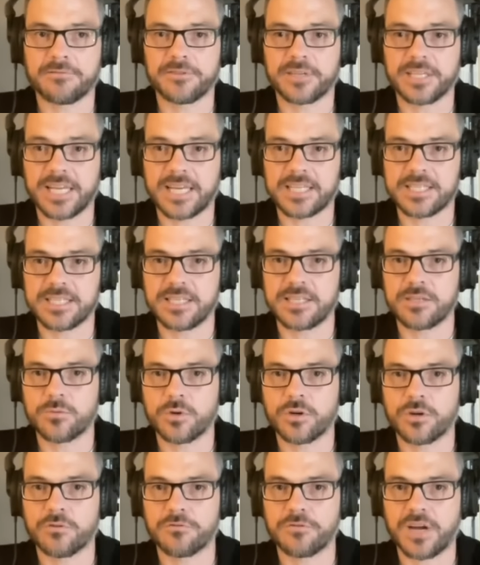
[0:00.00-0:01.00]
Yasin
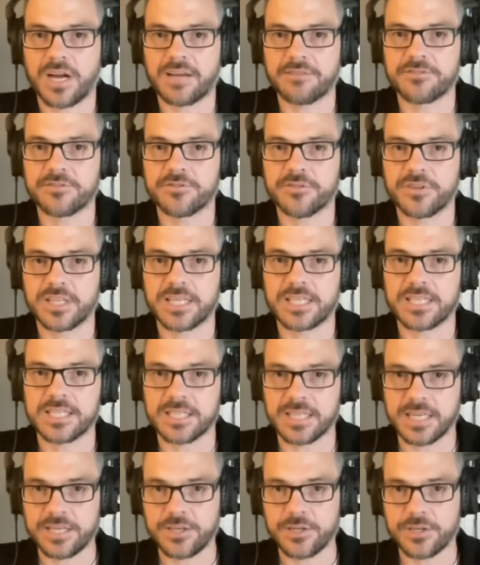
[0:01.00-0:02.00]
105s for
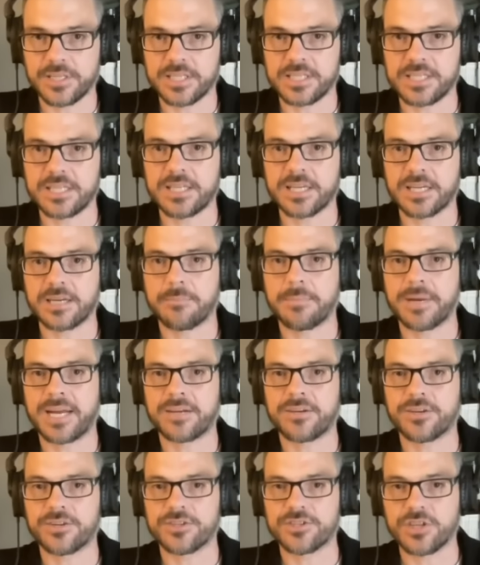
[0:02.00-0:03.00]
this. And you can see the
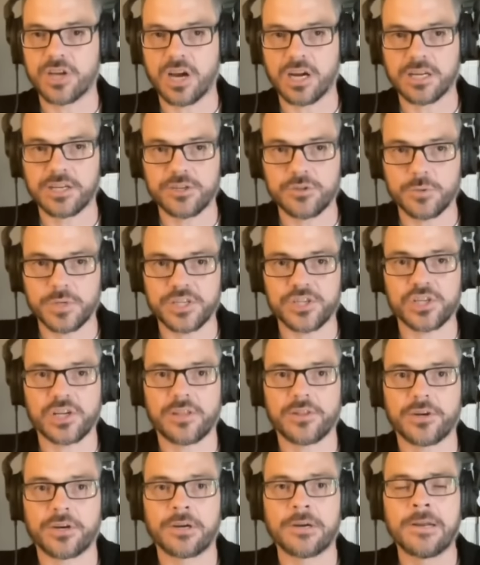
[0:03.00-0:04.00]
commanders talking to each
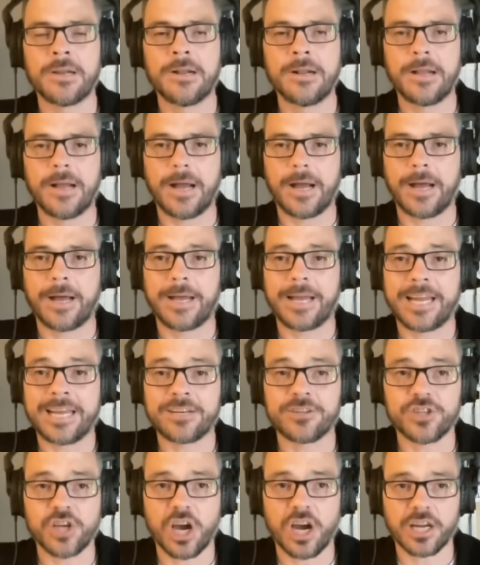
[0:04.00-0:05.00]
other
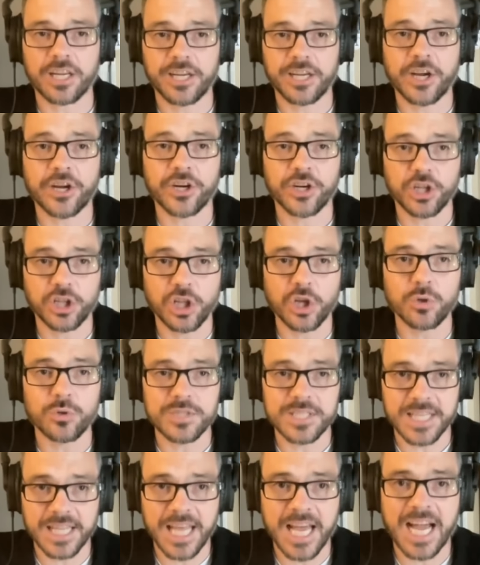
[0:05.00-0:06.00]
and talking on a
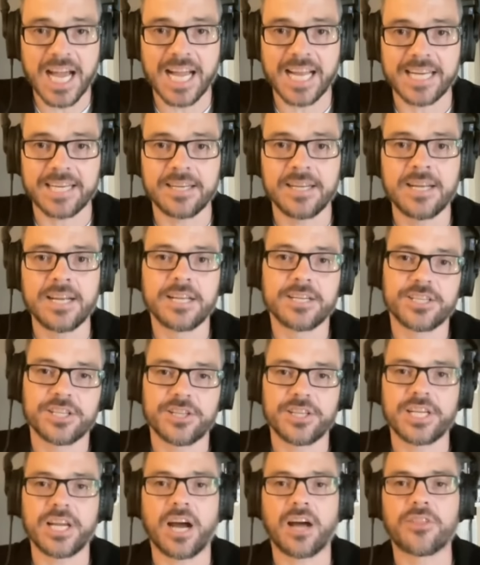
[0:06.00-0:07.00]
closed line to
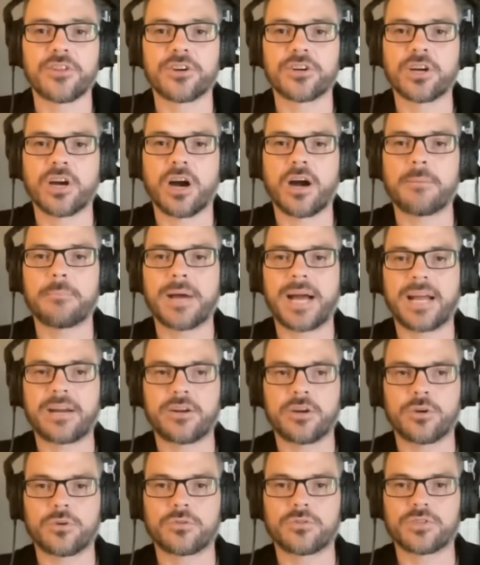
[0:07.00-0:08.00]
the other combat
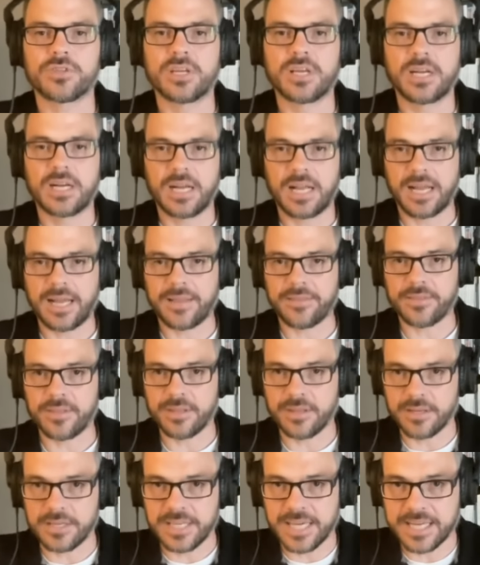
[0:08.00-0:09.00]
nodes. And
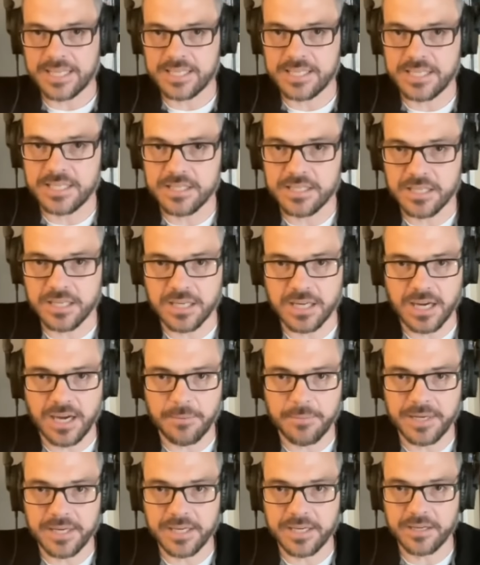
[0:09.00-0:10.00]
the Yasin's going to
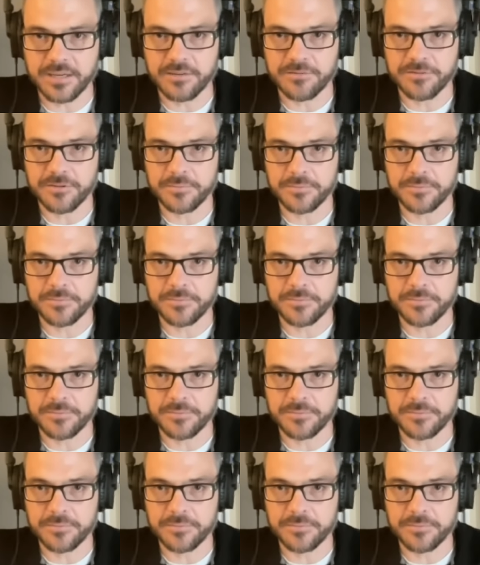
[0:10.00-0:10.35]
come in here from the